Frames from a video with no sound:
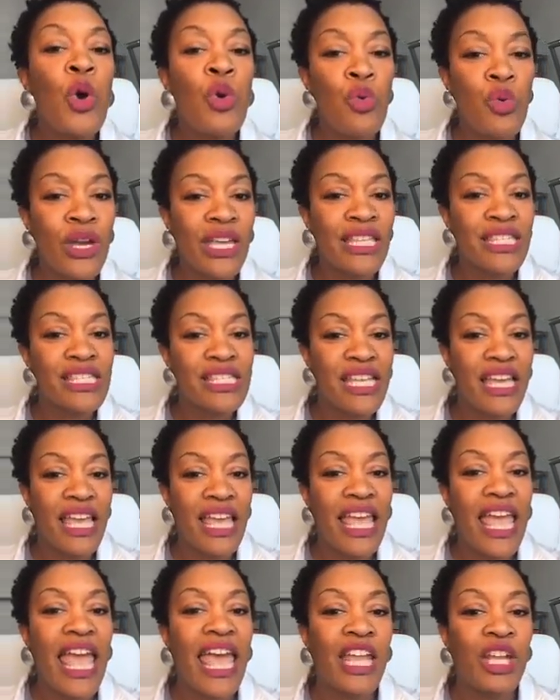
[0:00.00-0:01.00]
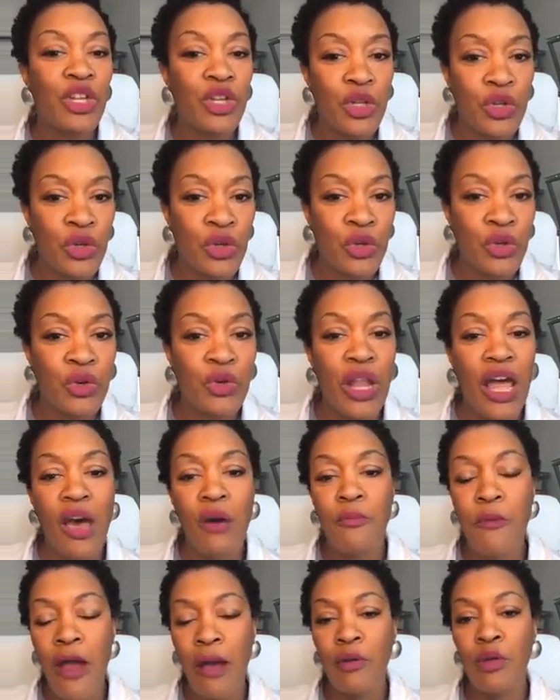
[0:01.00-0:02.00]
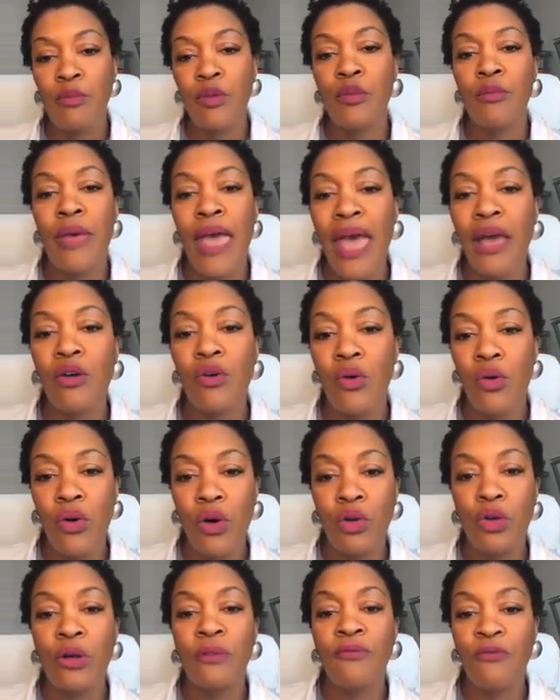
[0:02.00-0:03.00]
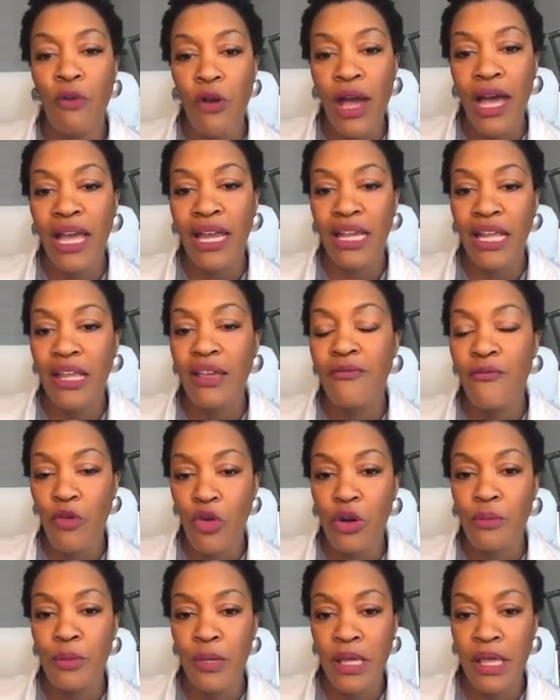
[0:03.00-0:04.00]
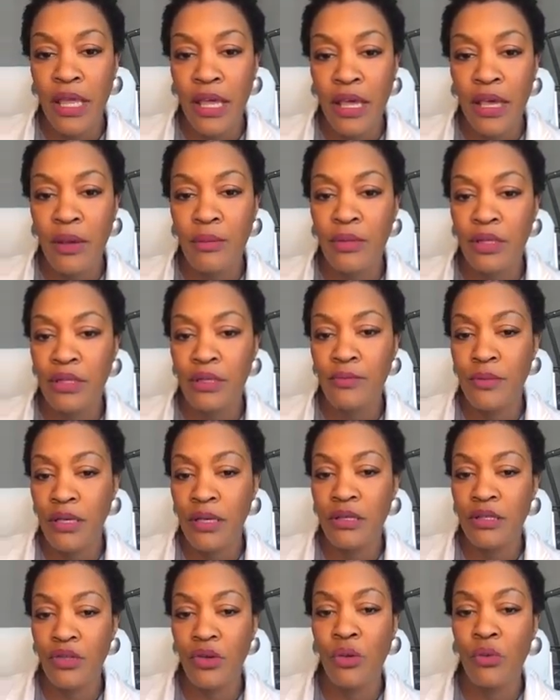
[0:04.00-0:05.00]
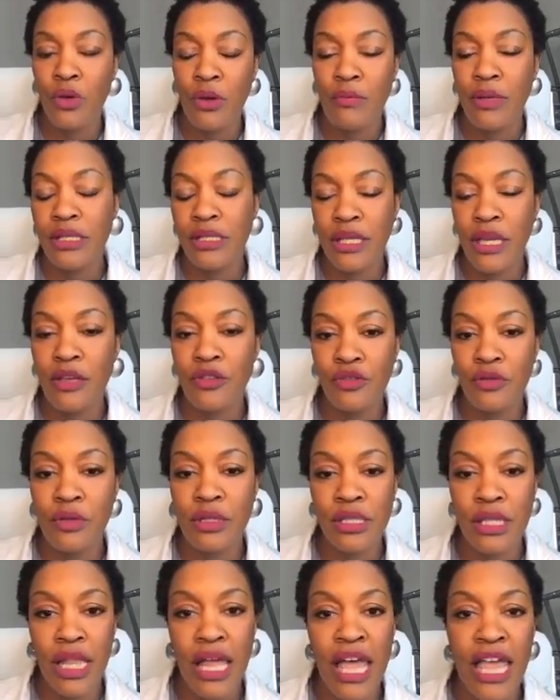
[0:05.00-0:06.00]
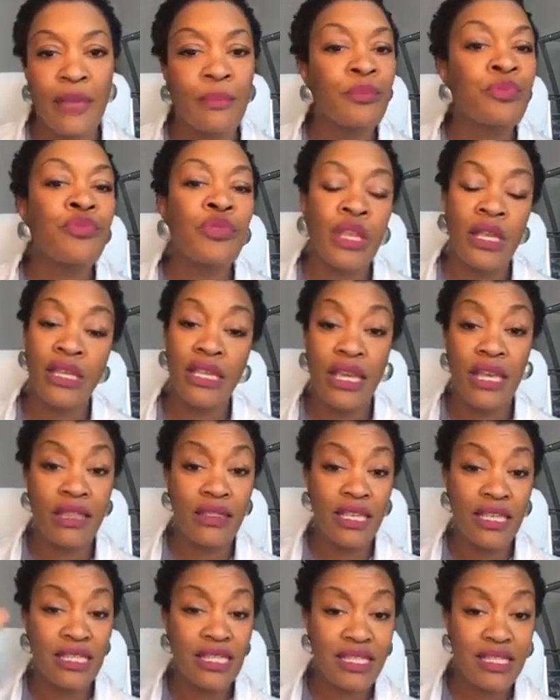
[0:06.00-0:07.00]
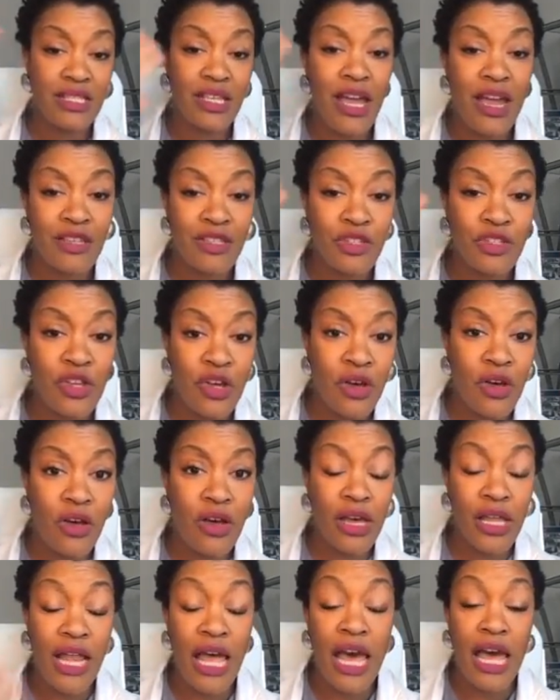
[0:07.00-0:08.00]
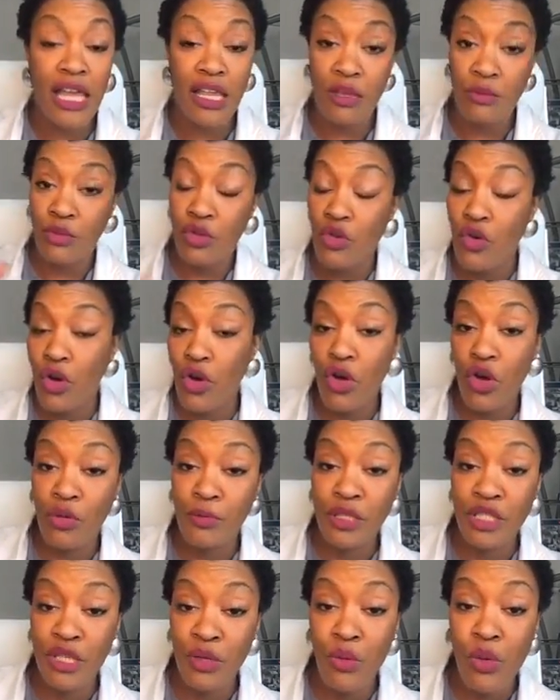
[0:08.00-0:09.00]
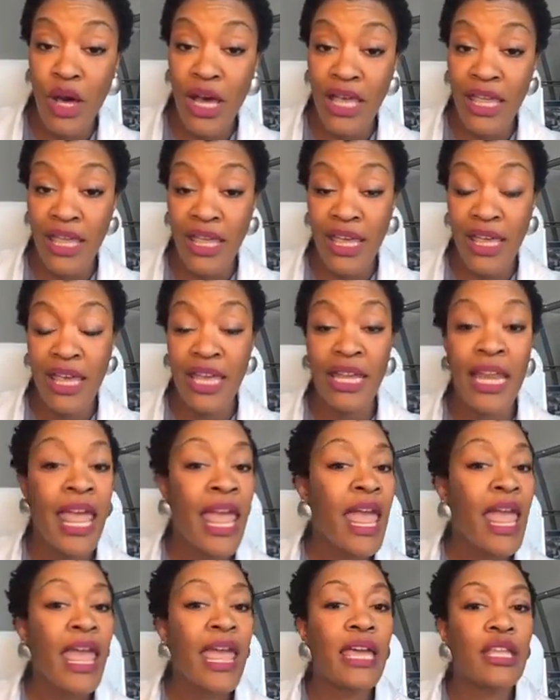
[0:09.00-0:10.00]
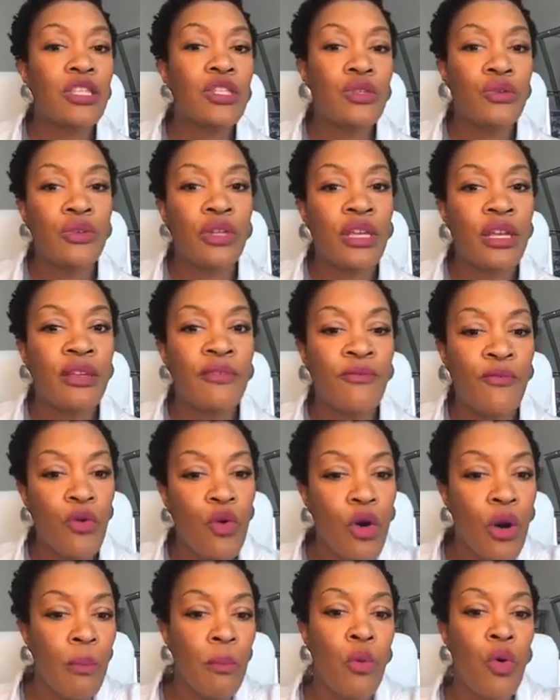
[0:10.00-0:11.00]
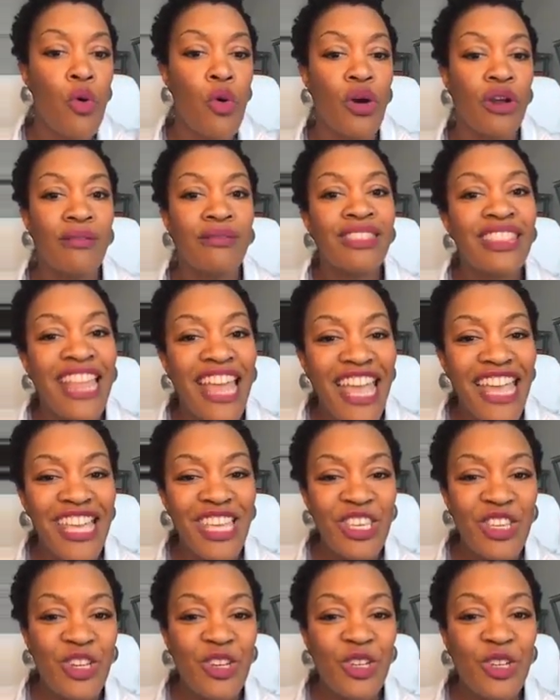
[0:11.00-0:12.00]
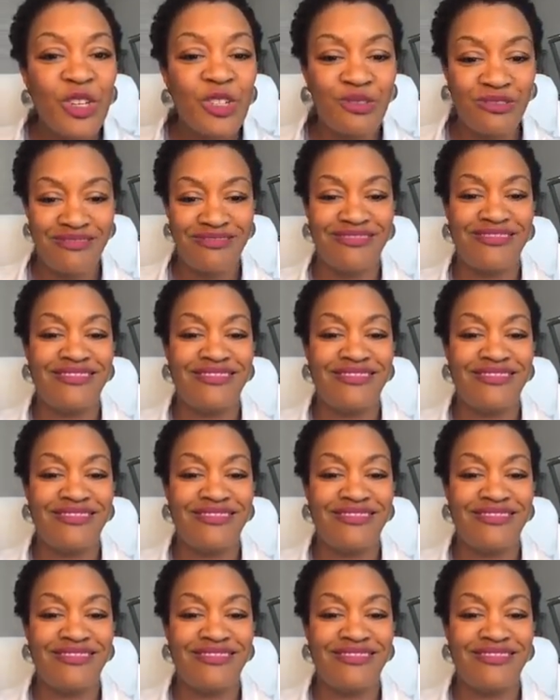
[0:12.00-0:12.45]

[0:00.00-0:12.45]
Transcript: Wednesday at noon. I'll probably be back on Friday at 4 p.m. It depends on what my schedule is like. Again, this is Dr. Dawn. I am your OBGYN, and tune in for more. Thank you.